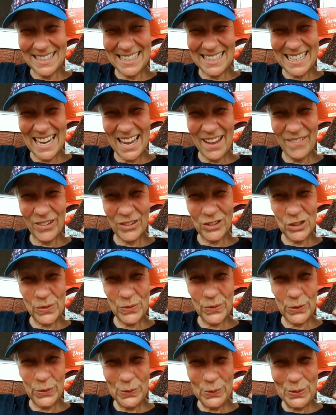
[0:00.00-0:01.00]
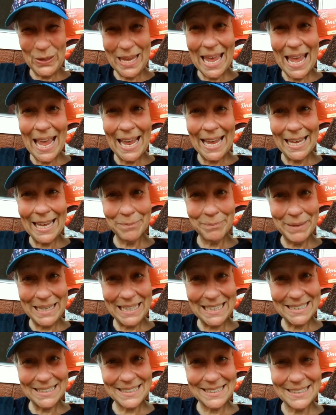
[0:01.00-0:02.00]
Devil's food cake
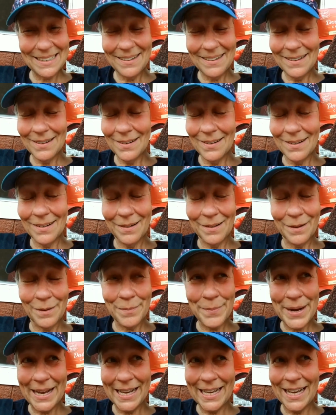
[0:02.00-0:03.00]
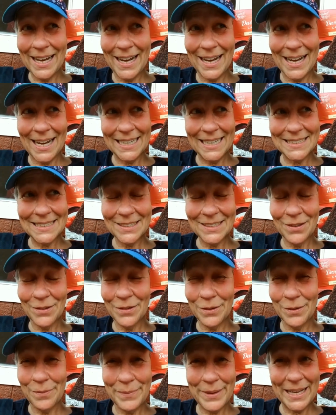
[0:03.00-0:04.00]
mix. Oh my gosh.
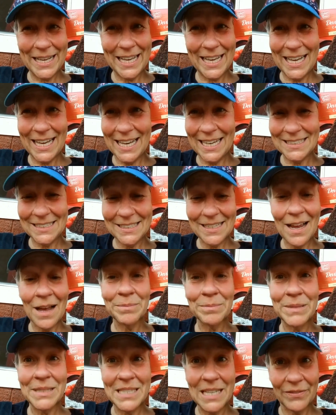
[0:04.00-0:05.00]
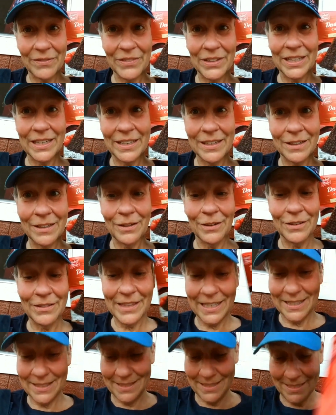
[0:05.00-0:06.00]
Oh my gosh. I'm definitely going to cook
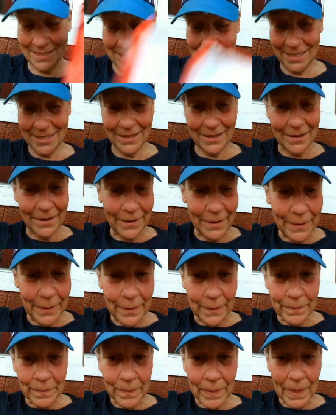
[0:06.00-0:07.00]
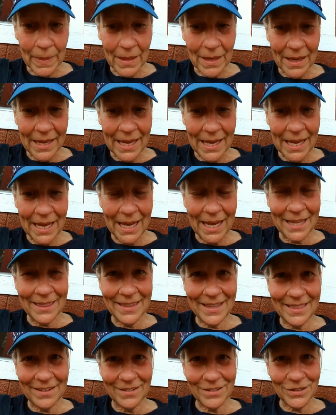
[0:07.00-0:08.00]
this. And
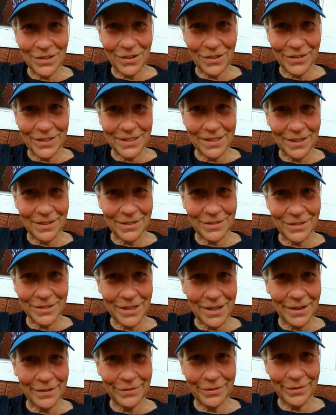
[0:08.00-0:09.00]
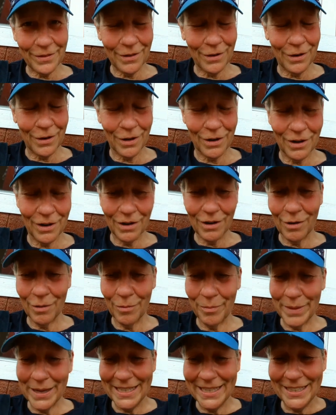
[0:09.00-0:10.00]
then there's all this other stuff. Oh
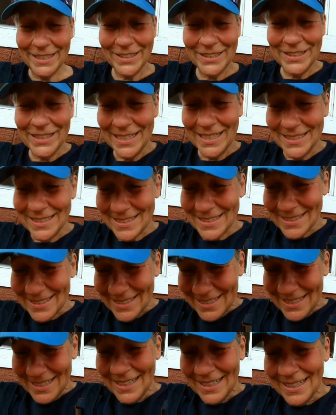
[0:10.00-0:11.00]
my goodness.